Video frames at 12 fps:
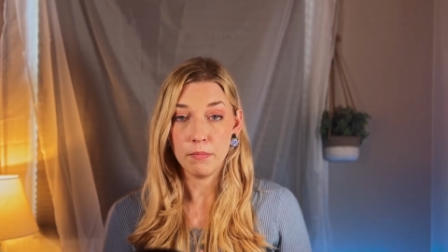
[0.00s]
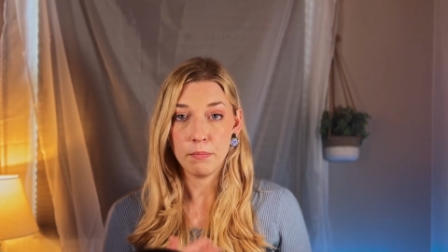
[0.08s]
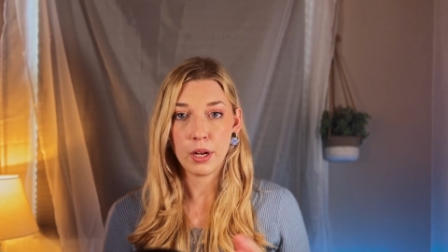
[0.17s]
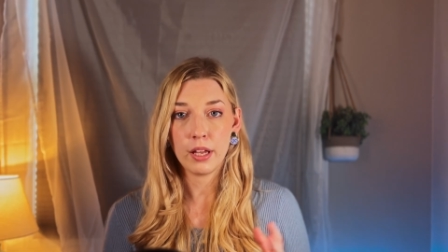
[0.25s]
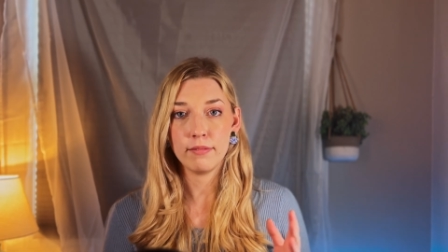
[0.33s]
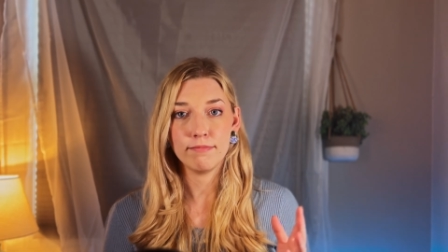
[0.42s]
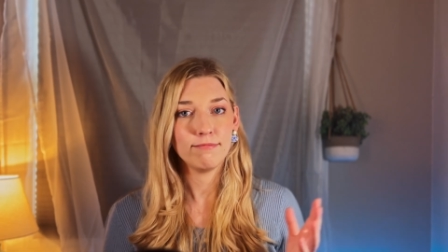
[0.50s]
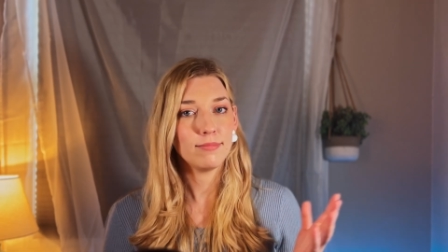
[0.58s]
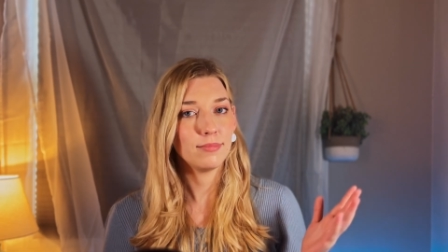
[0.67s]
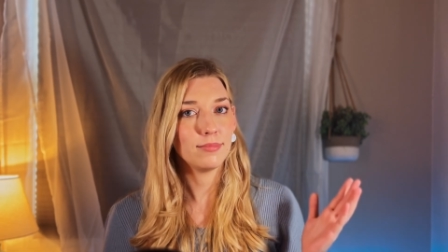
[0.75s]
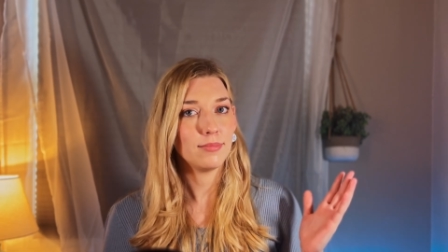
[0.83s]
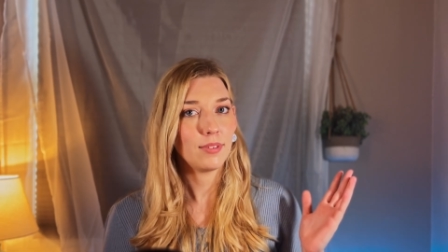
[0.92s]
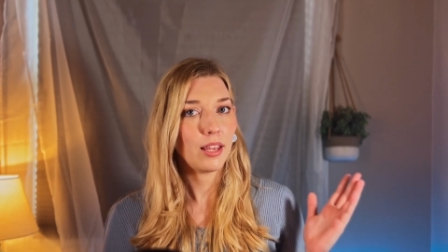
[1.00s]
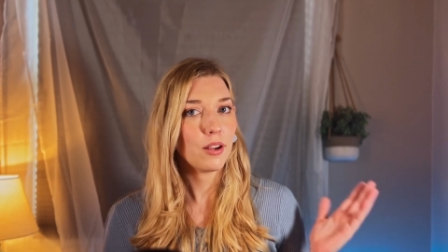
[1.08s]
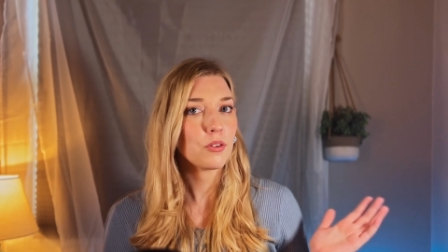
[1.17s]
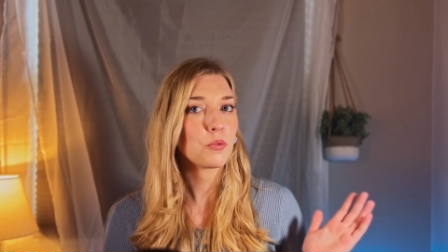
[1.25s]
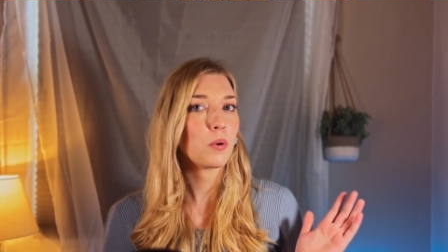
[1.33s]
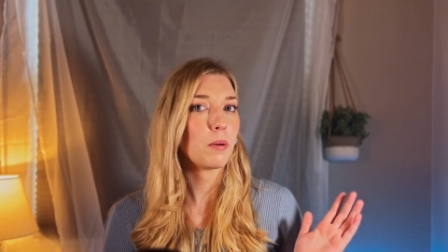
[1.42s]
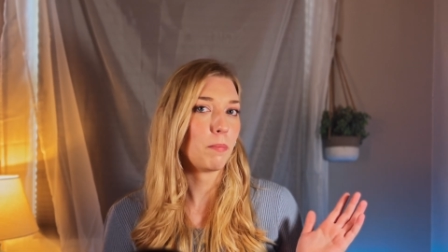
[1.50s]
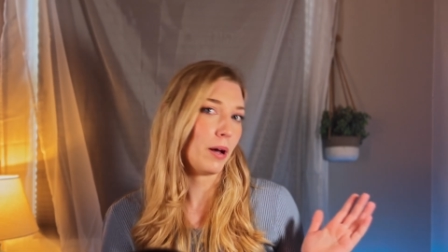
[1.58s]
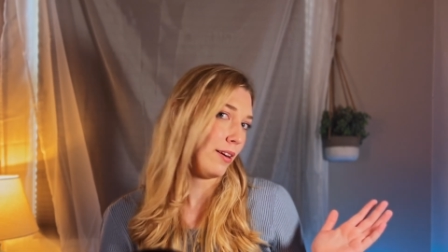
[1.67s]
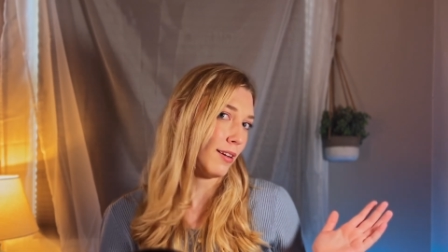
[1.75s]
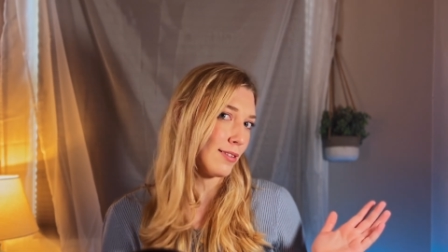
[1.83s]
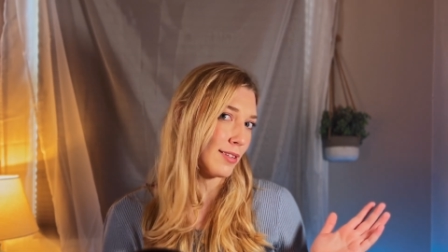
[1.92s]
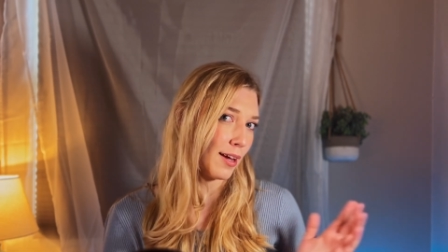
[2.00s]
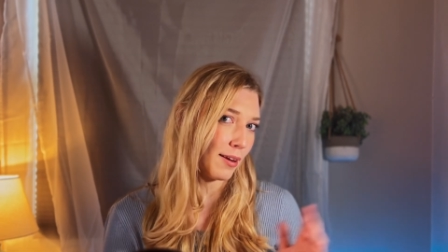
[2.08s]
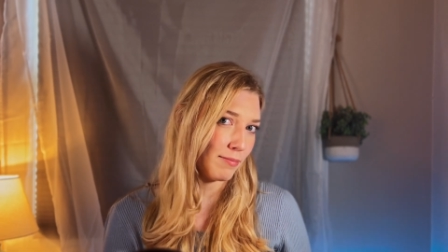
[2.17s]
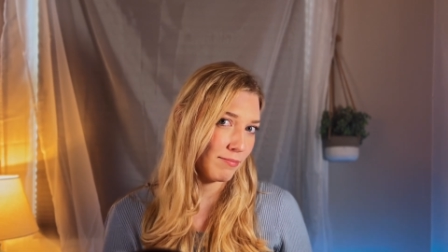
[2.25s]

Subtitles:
But here's what Biden said.